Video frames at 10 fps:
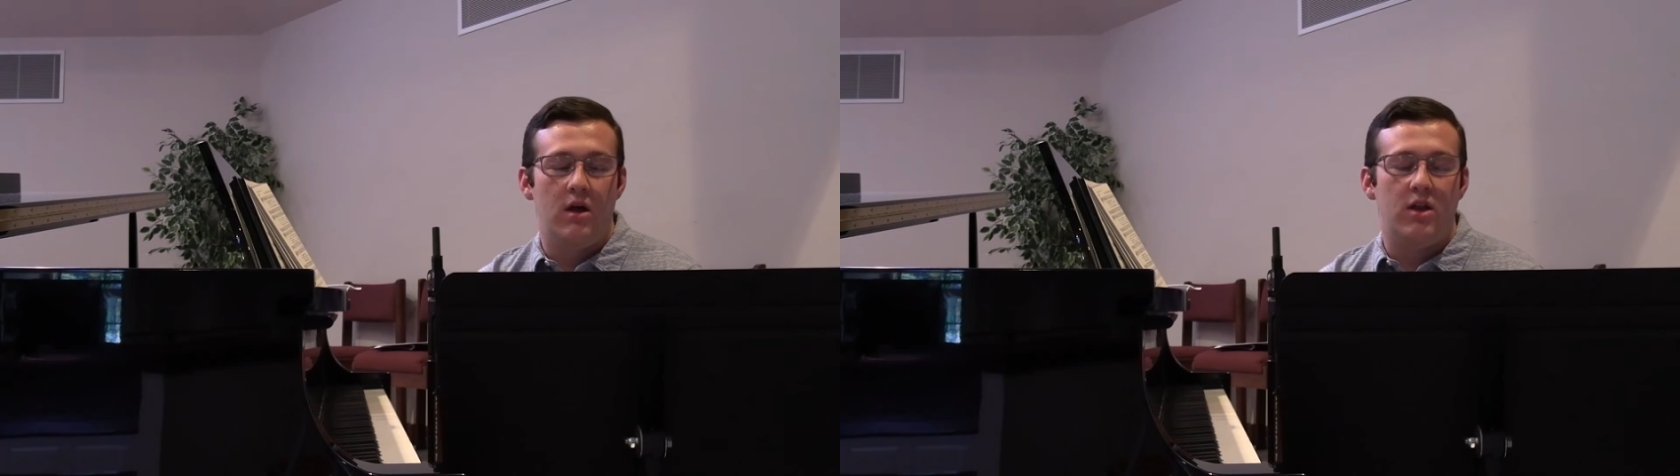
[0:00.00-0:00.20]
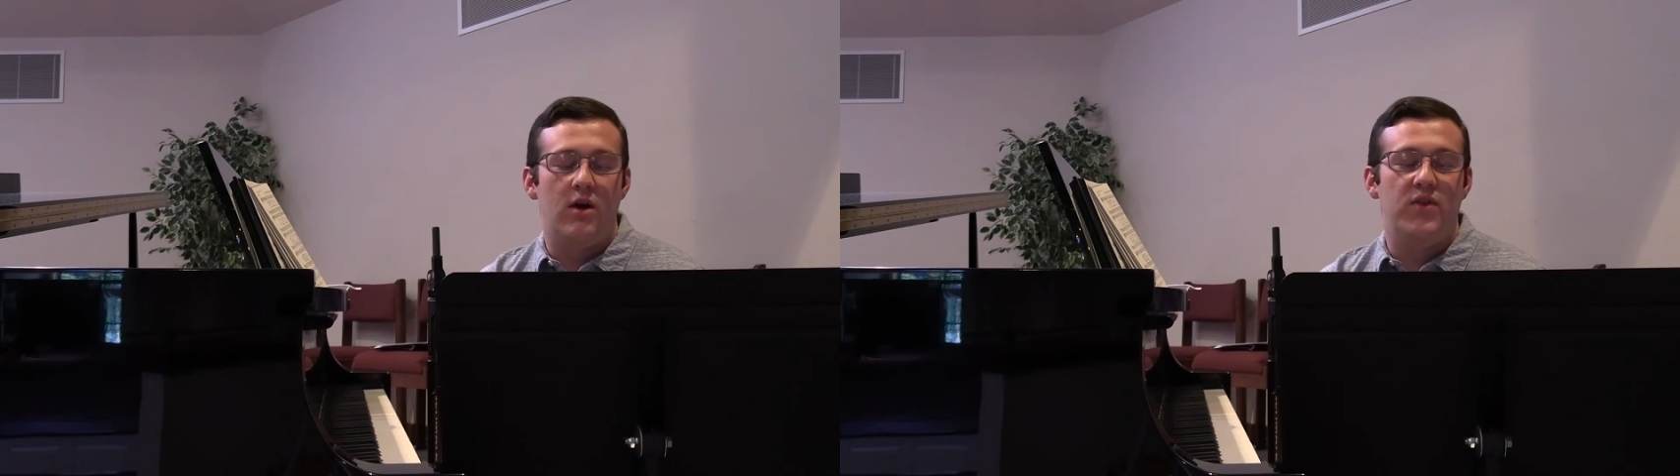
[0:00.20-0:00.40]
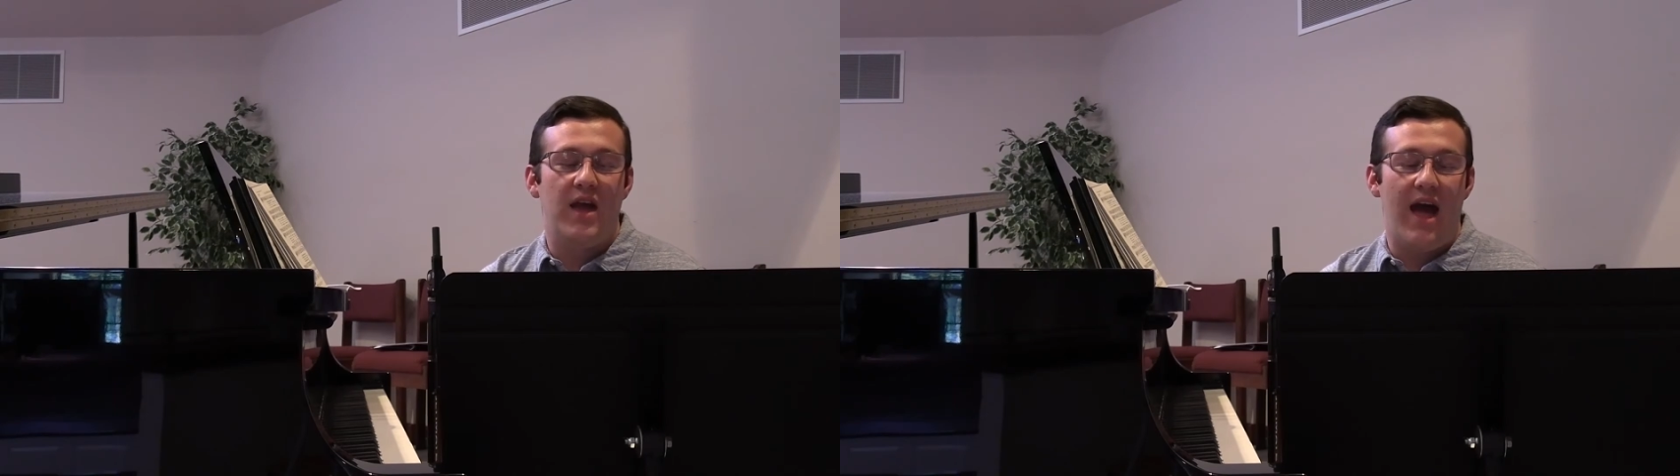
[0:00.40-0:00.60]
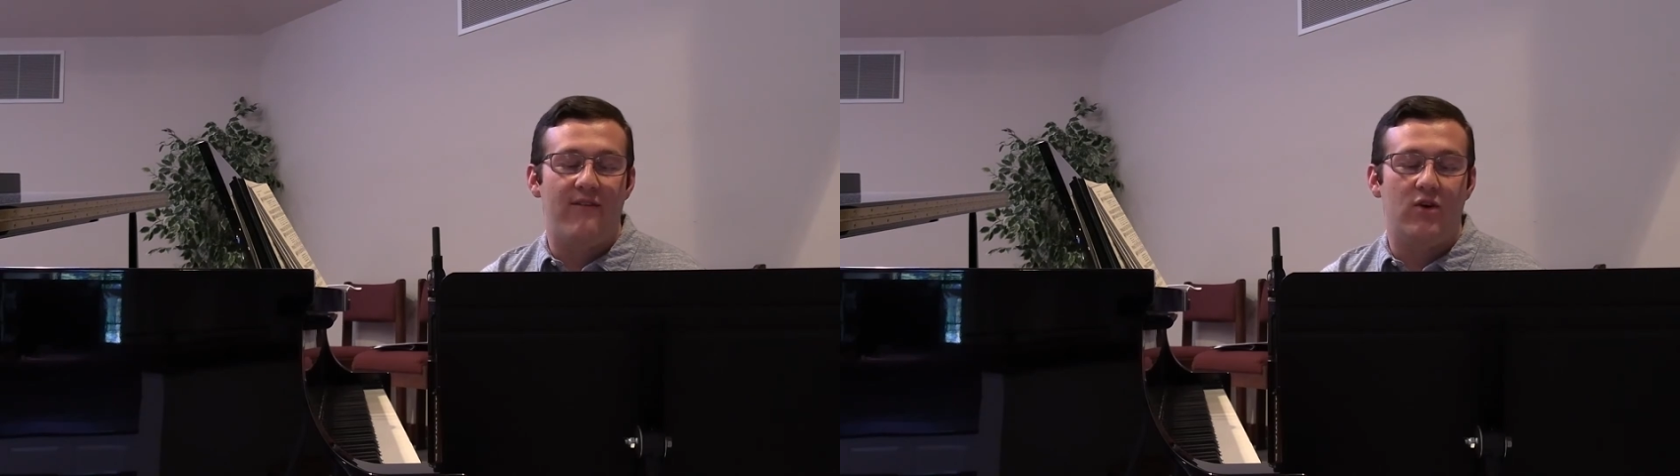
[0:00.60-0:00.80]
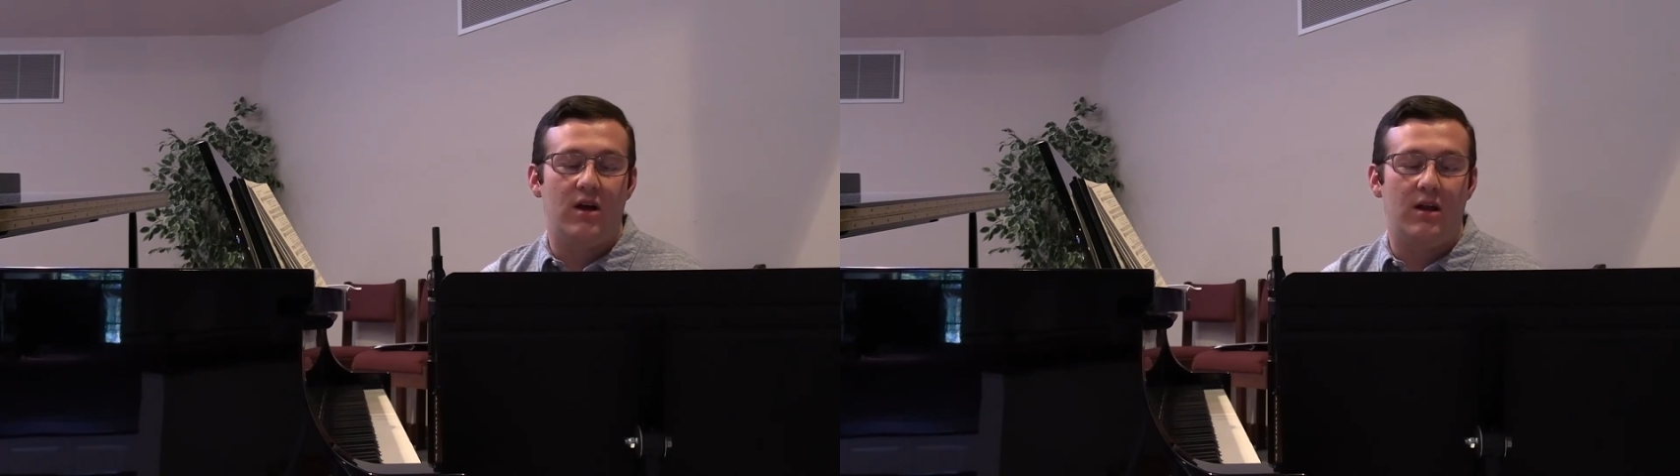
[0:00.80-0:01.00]
Note the
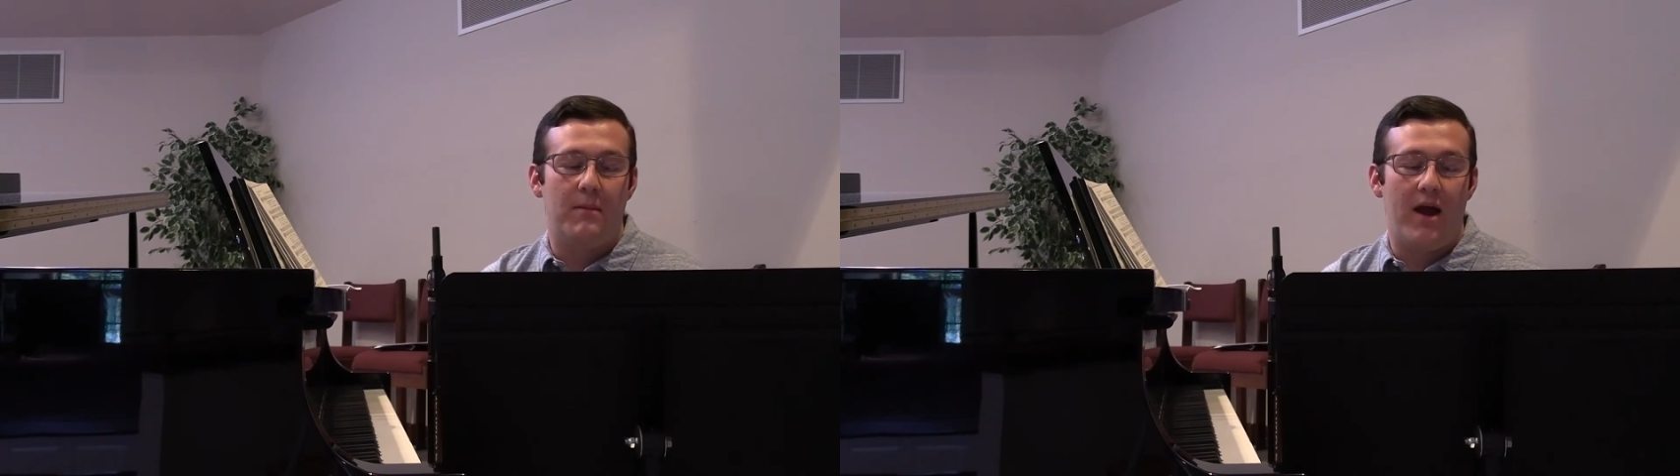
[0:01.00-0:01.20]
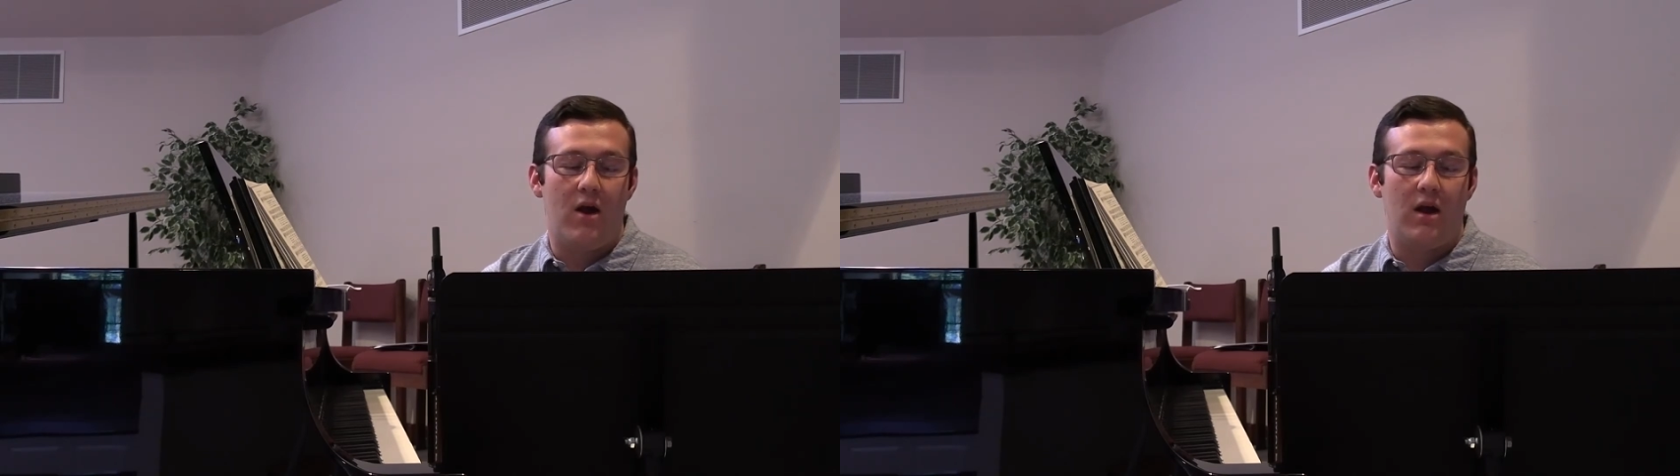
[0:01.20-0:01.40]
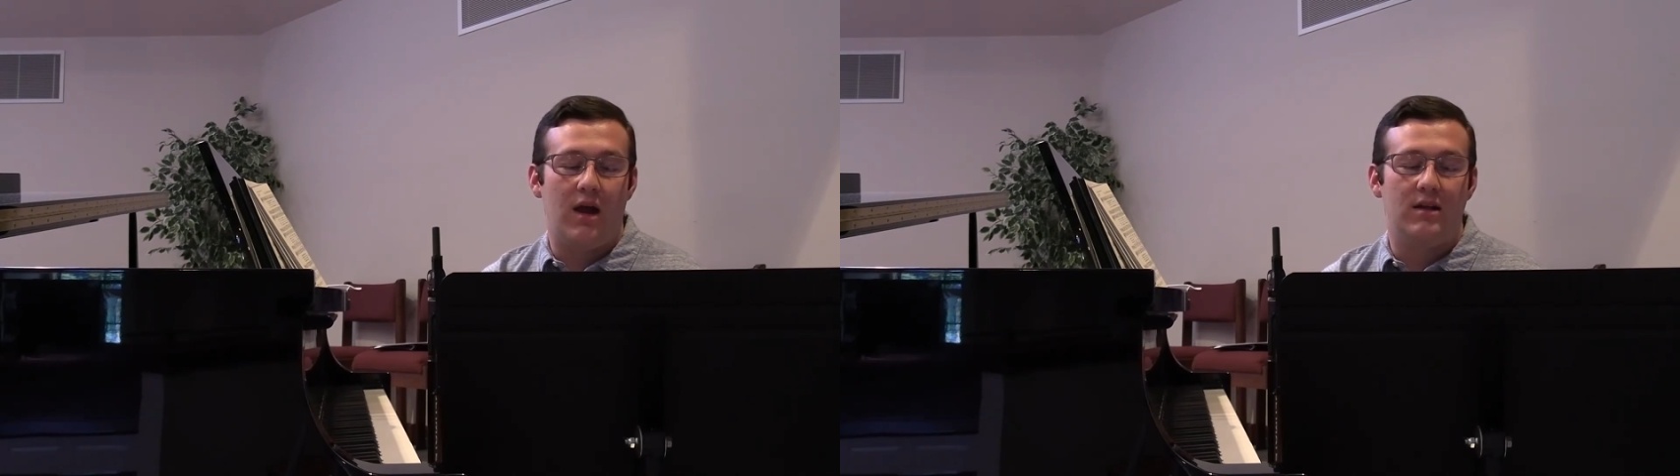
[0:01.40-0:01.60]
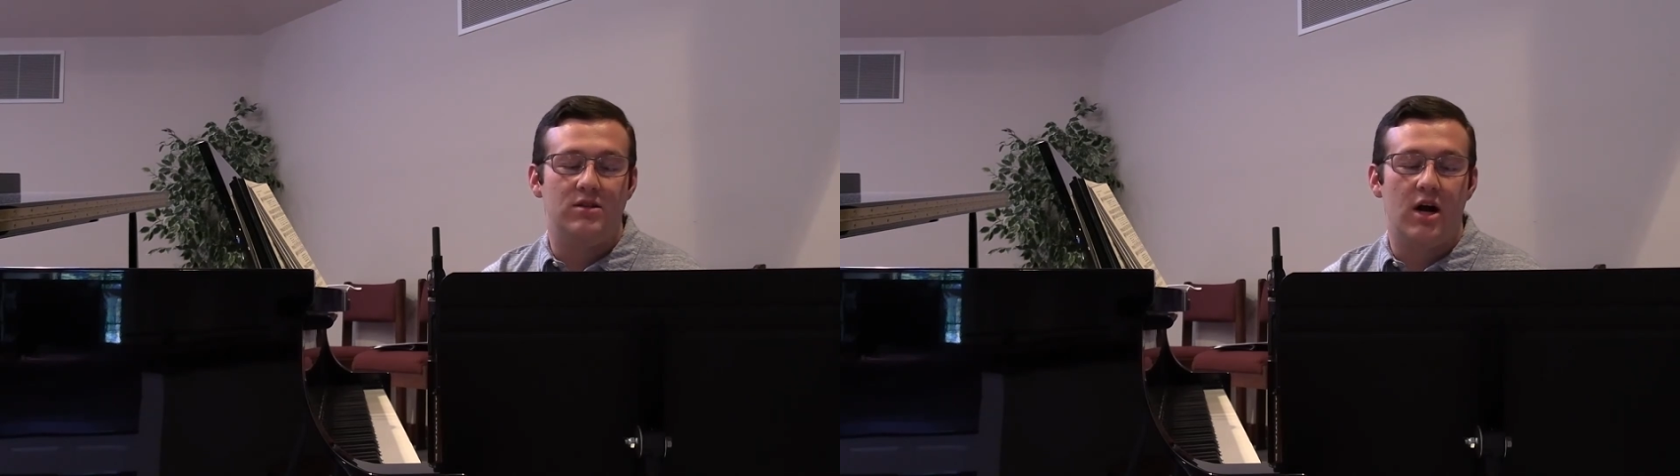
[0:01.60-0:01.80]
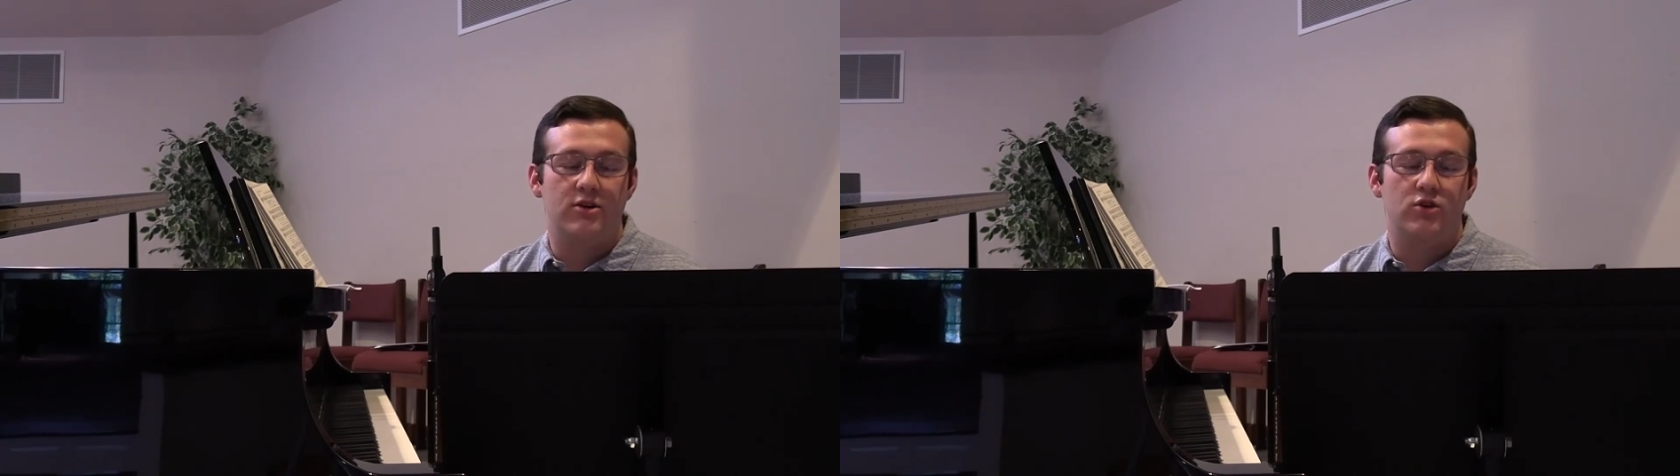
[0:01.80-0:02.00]
African American
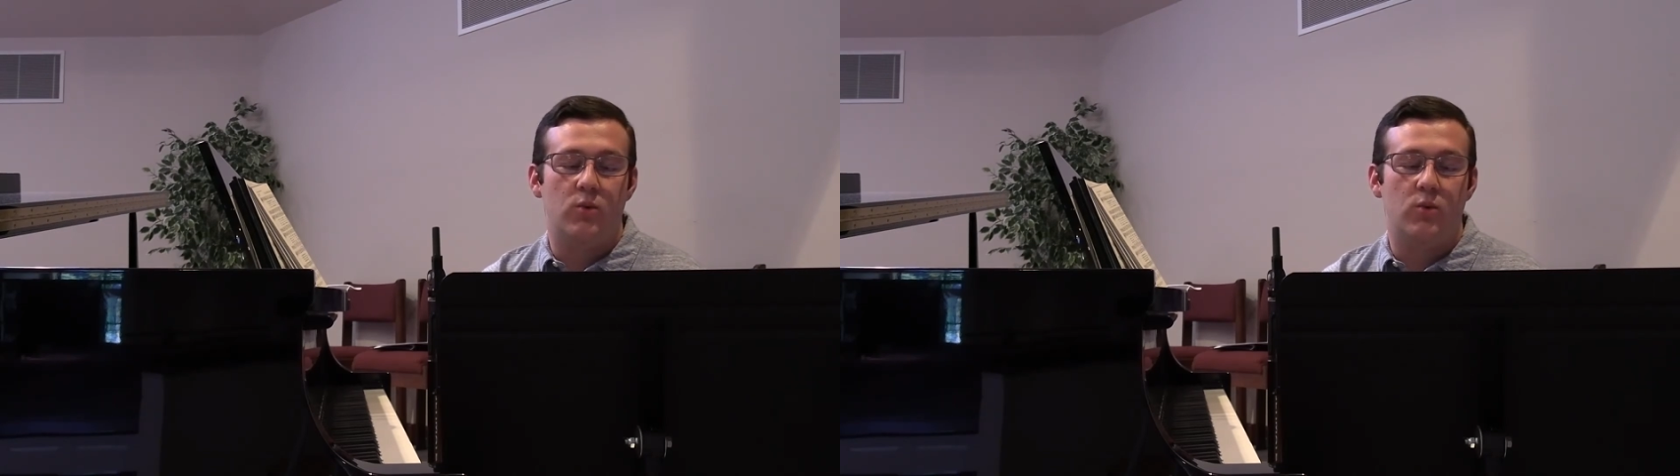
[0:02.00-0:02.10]
Dr.